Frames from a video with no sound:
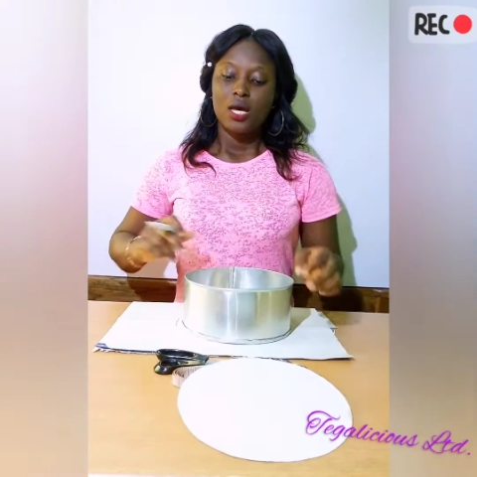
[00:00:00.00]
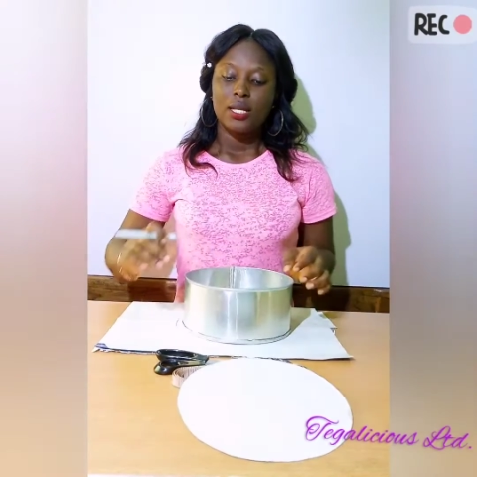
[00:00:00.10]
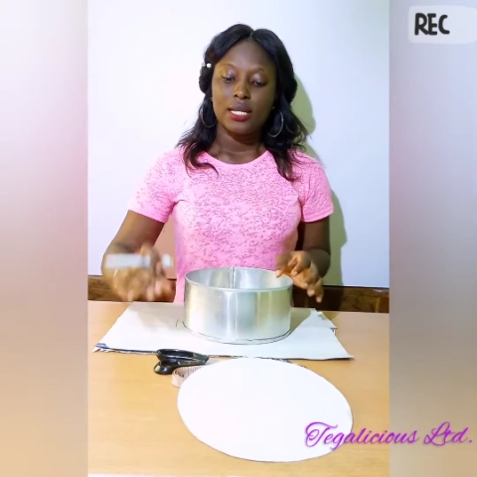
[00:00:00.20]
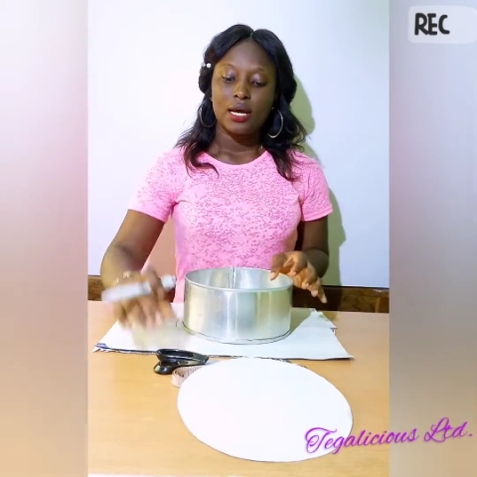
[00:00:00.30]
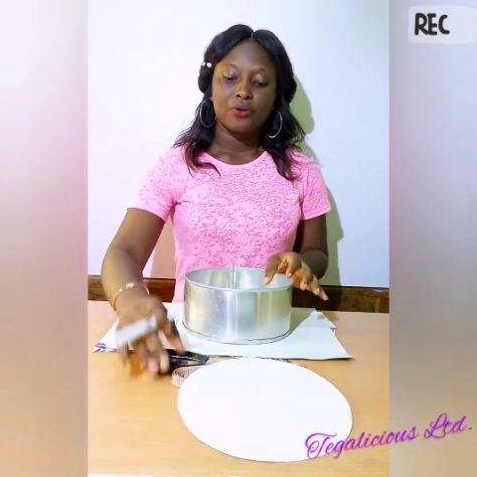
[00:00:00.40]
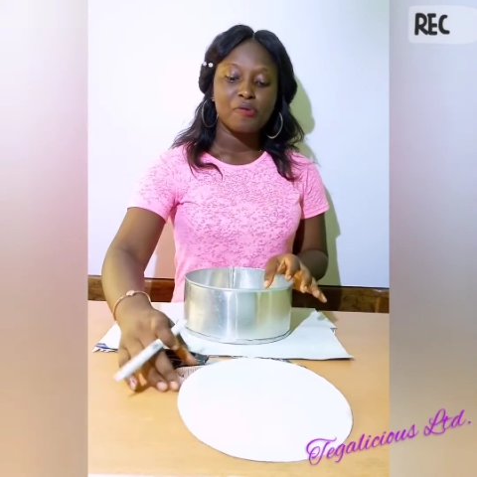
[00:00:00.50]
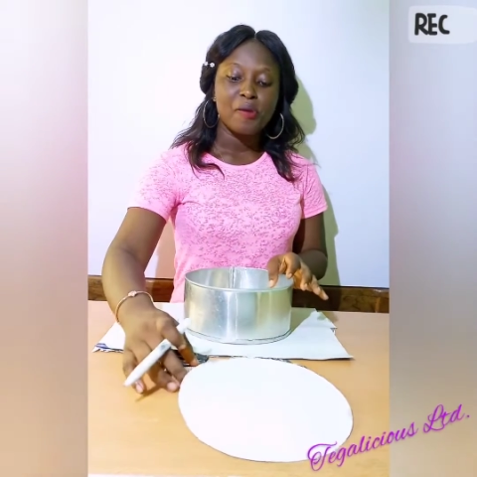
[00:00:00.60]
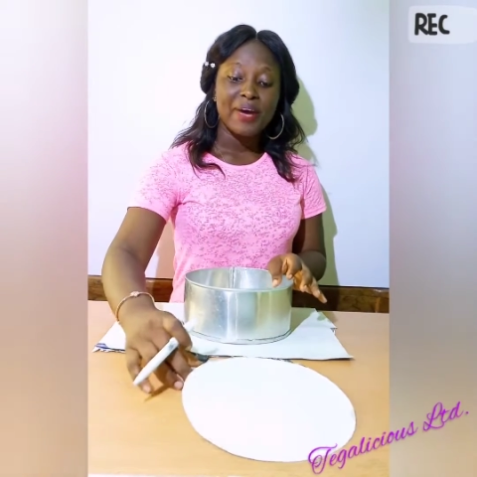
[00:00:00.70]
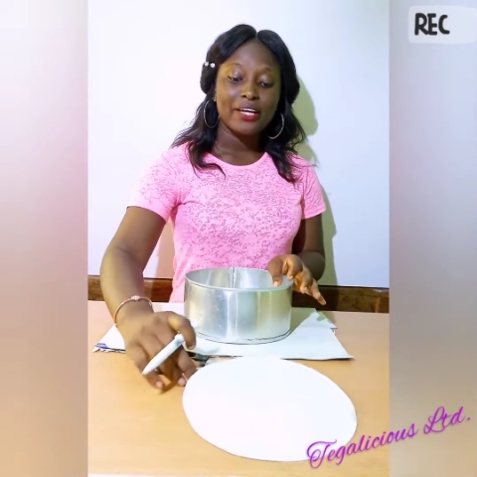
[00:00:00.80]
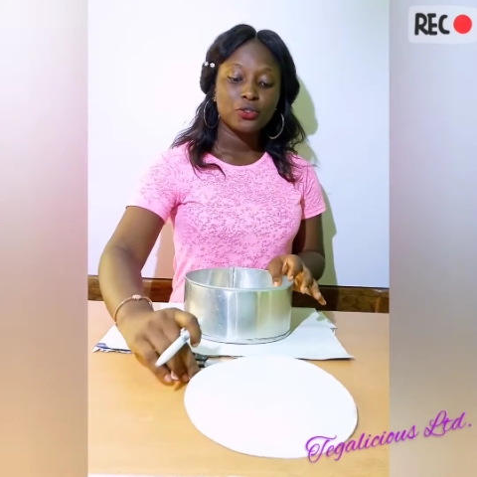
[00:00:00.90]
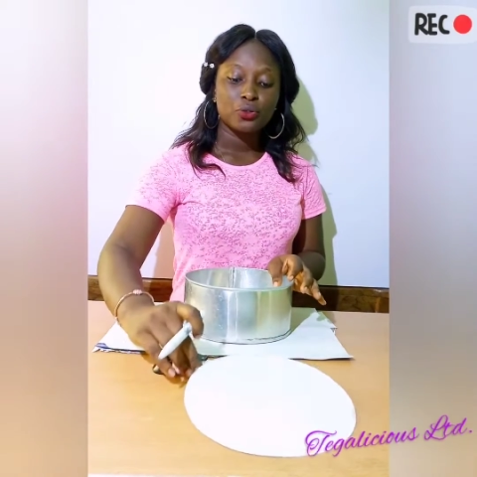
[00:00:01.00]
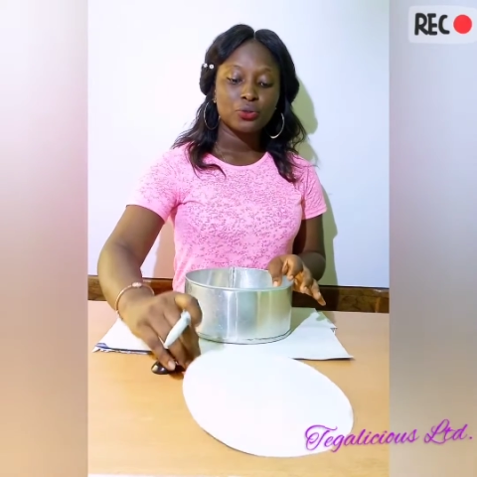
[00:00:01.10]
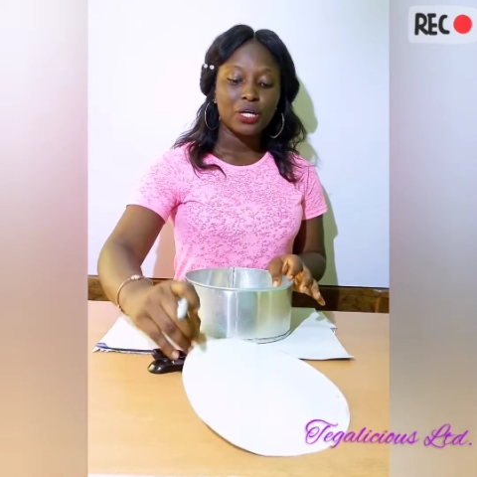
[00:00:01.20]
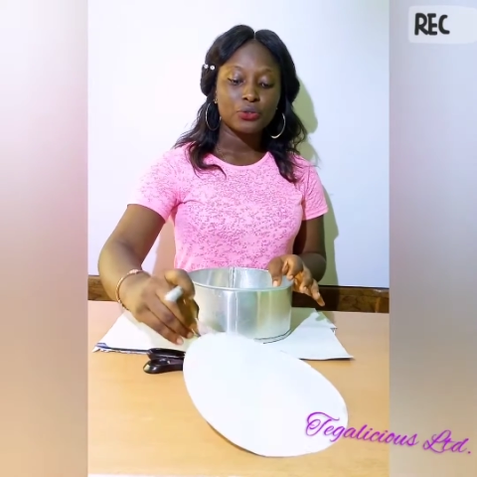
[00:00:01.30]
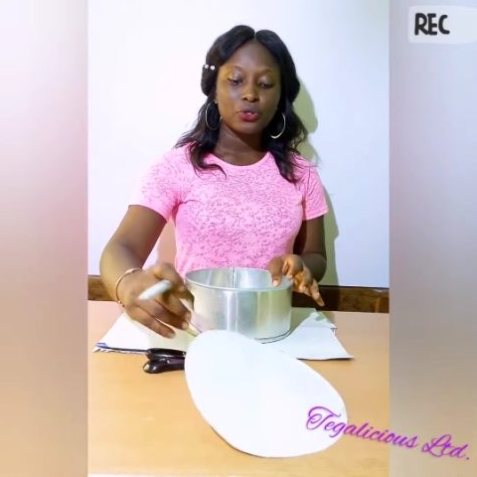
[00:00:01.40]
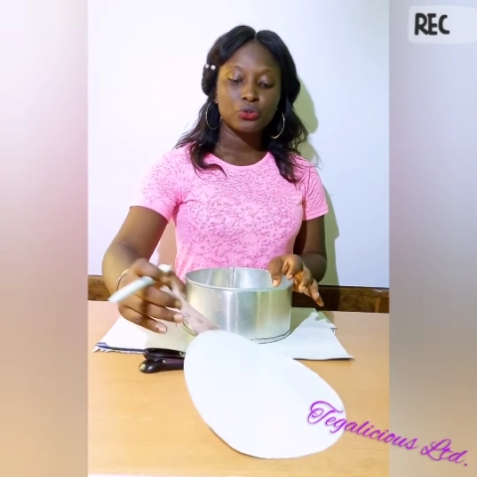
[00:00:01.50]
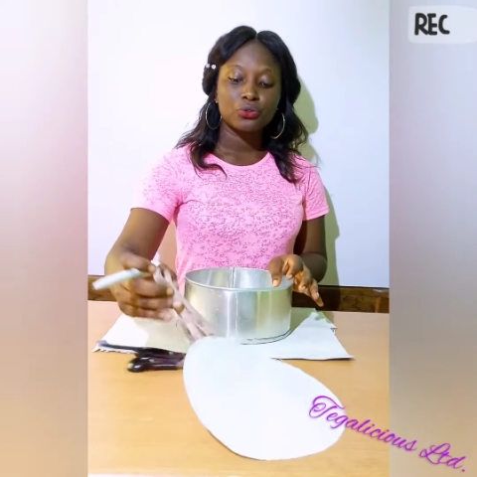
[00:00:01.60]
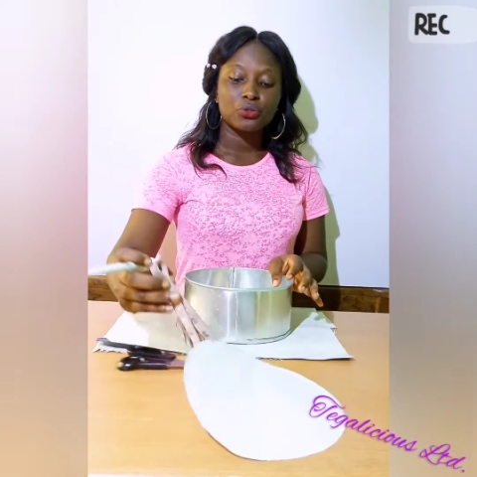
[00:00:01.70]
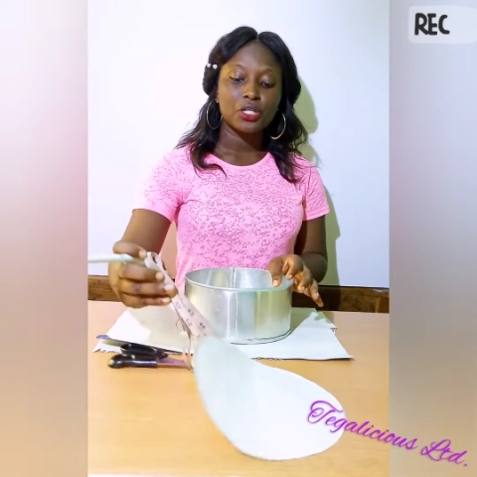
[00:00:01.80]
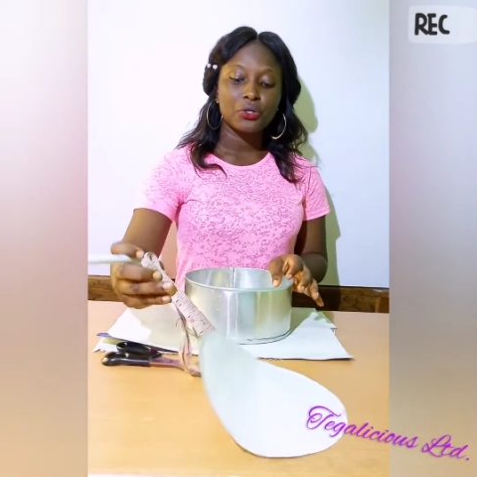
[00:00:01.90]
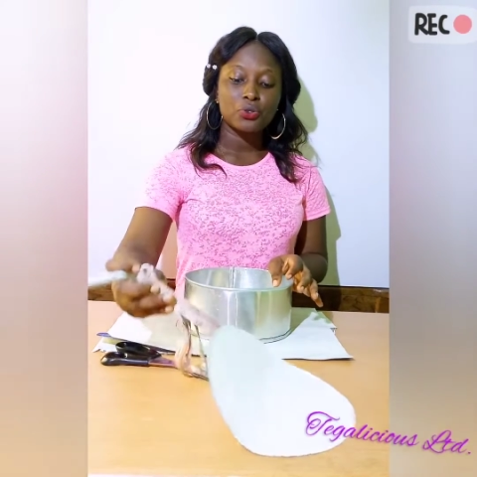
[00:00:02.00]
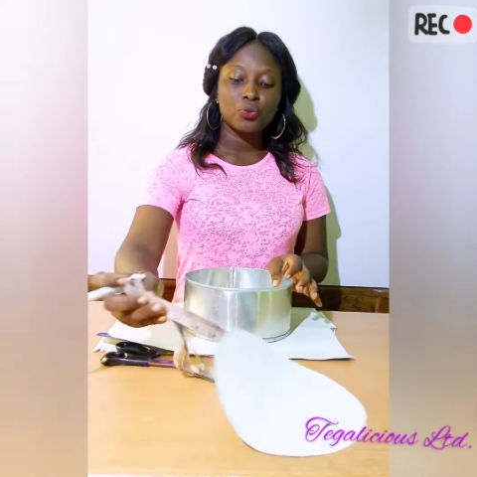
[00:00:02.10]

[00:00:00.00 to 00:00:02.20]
Now remember I told you I was going to tell you